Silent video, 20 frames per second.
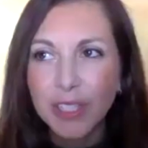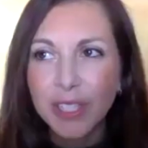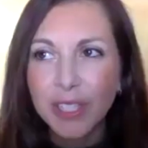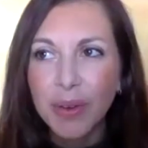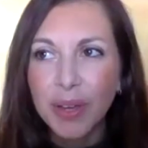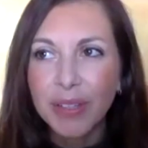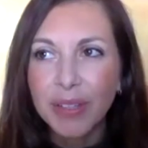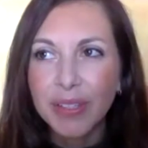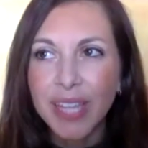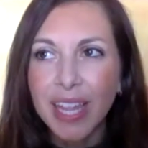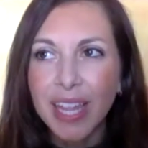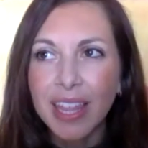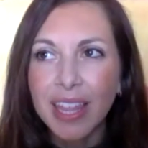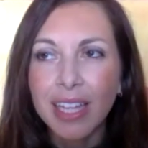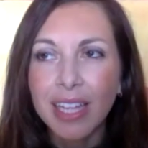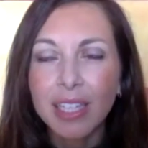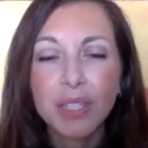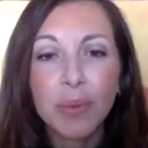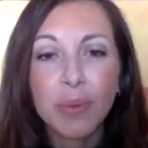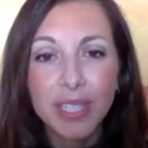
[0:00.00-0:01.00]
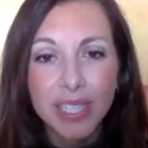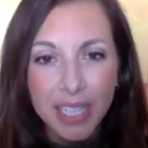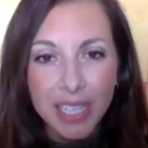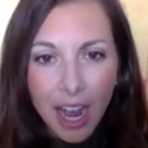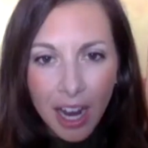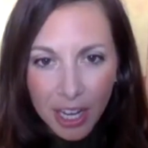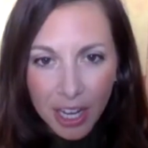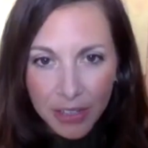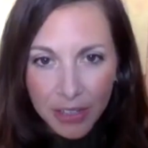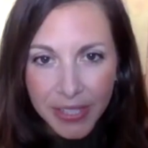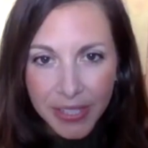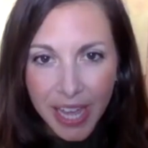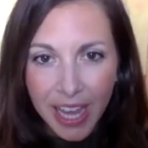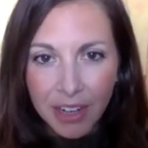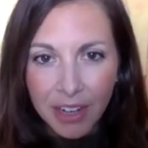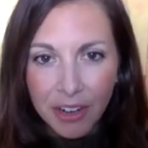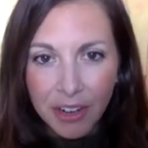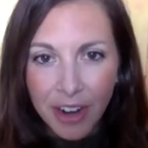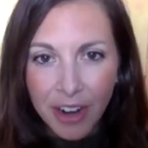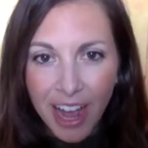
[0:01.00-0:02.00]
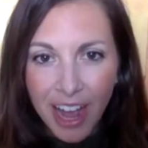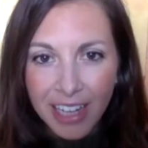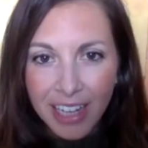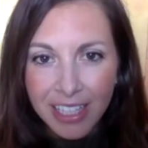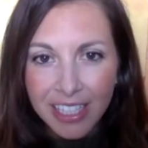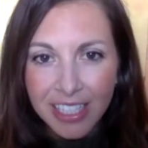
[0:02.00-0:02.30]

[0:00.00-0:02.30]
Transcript: what you said, that's with DocuSign, correct?